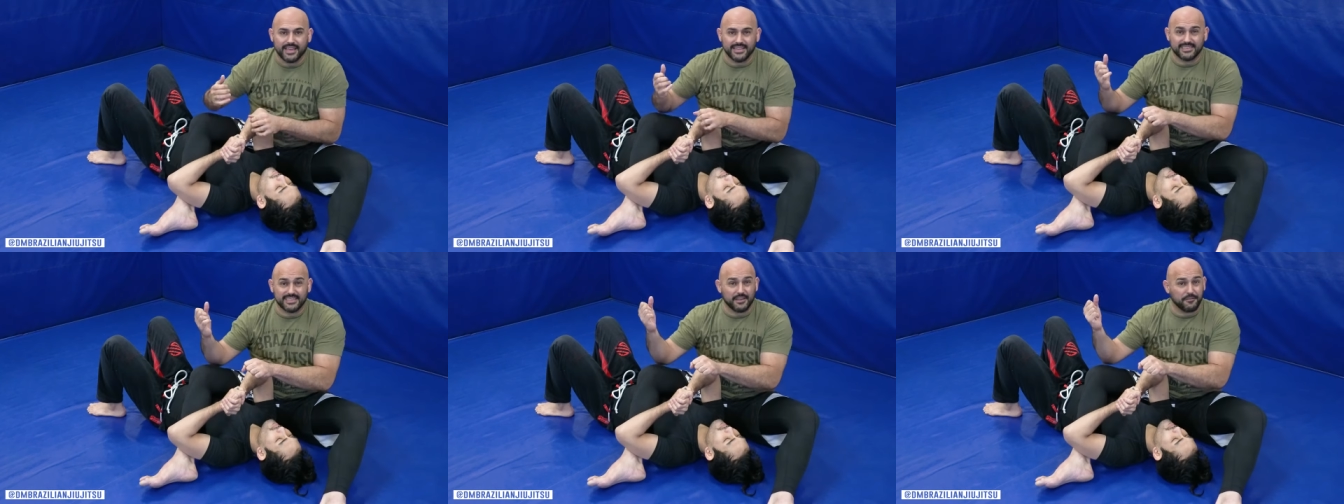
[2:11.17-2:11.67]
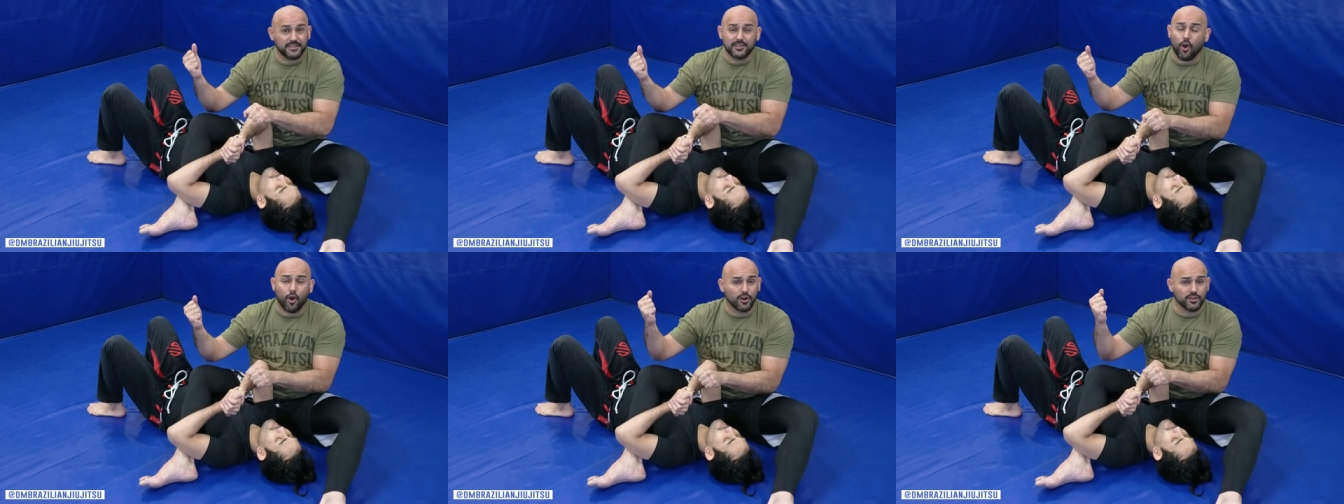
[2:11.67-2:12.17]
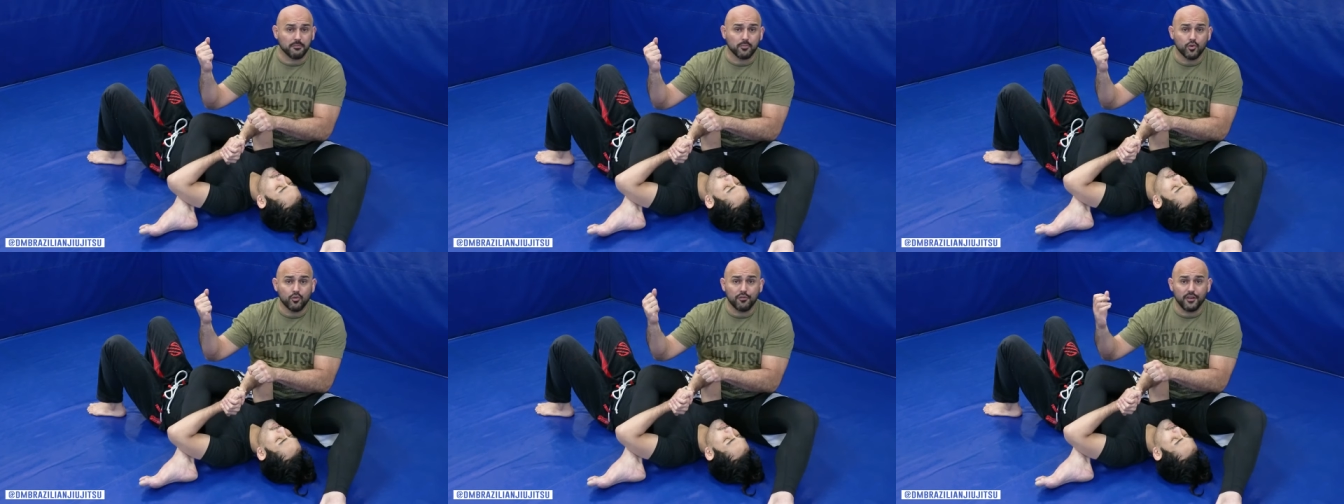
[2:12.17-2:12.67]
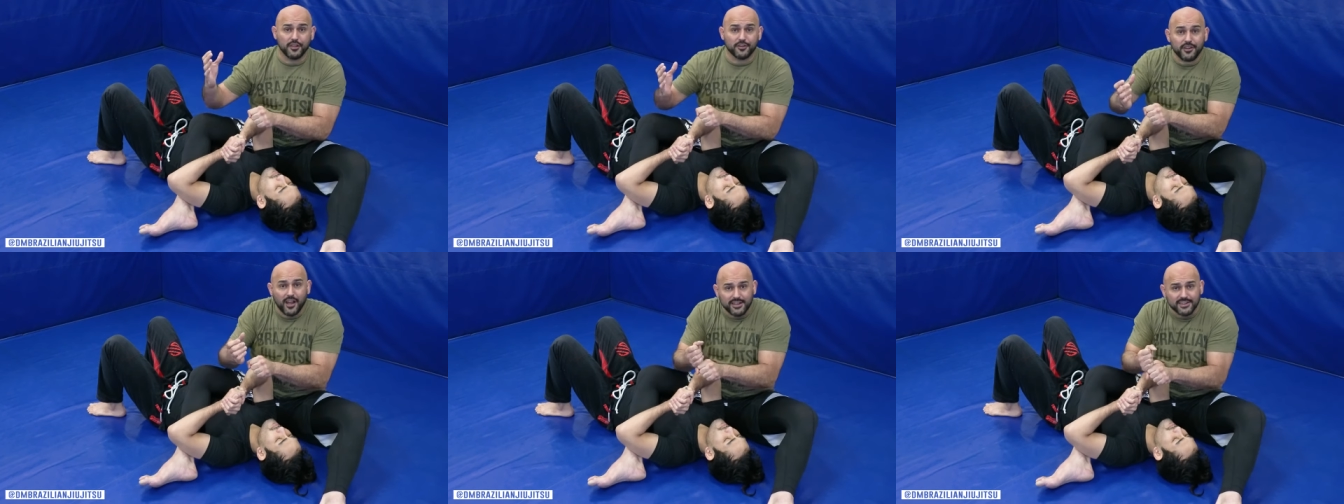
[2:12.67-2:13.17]
It's, if it's hard to move,
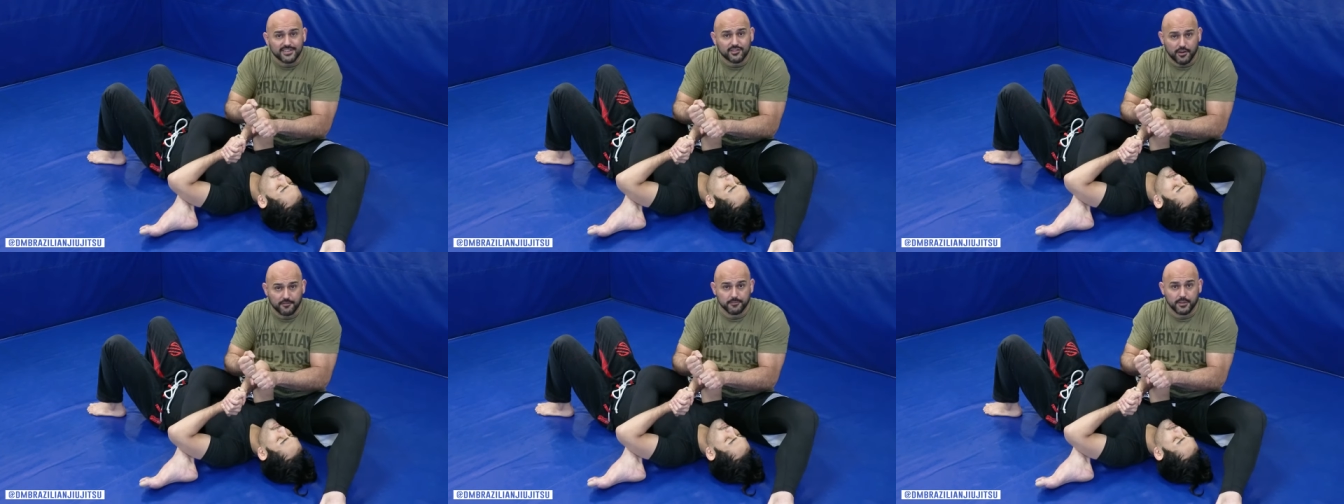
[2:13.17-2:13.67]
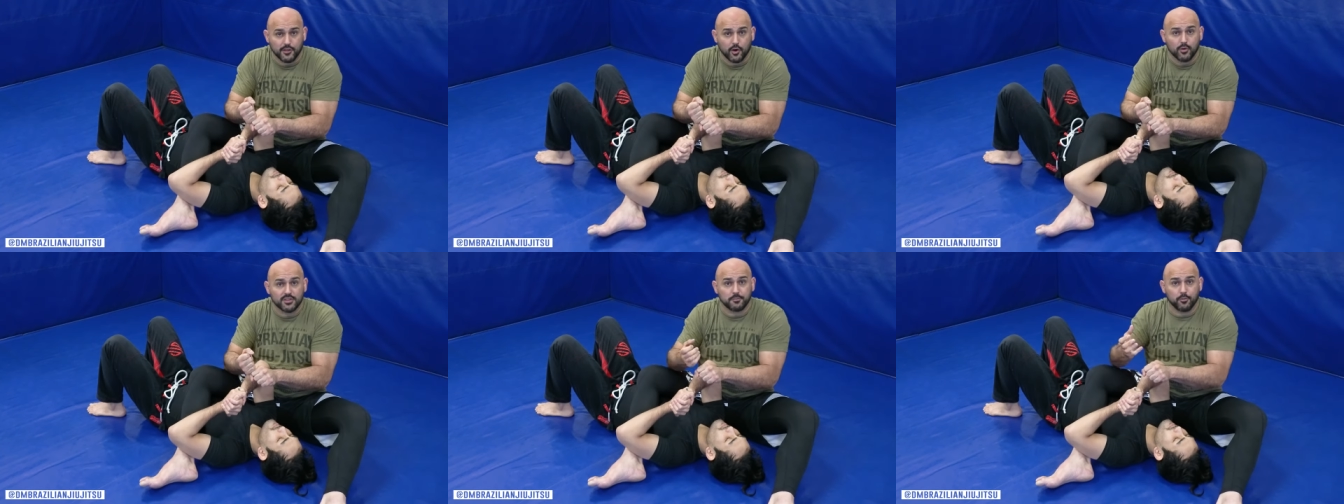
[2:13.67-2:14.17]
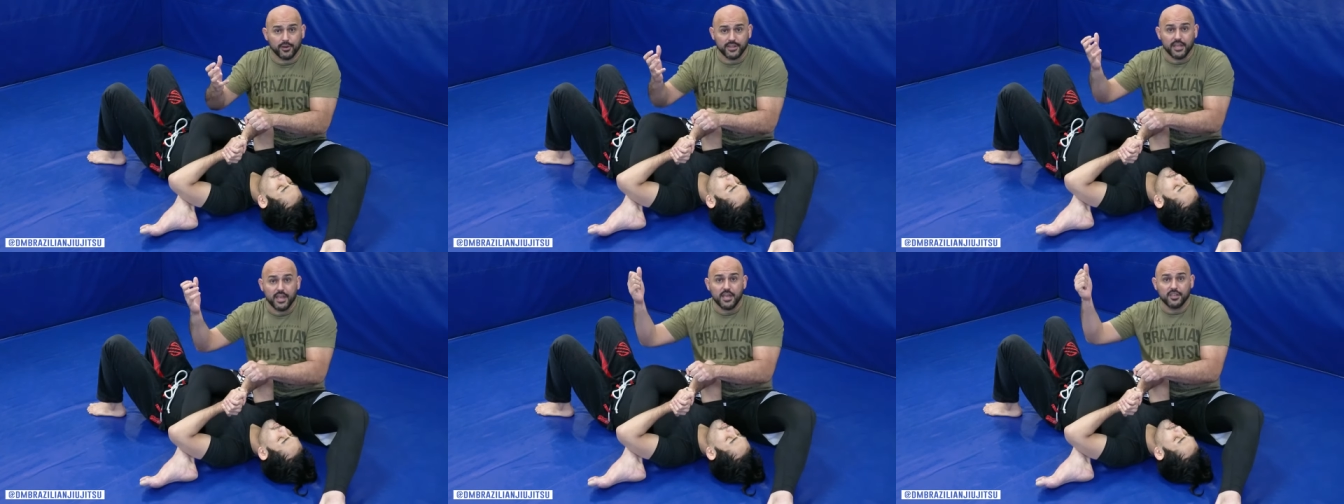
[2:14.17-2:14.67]
you're not gonna start from the lowest point.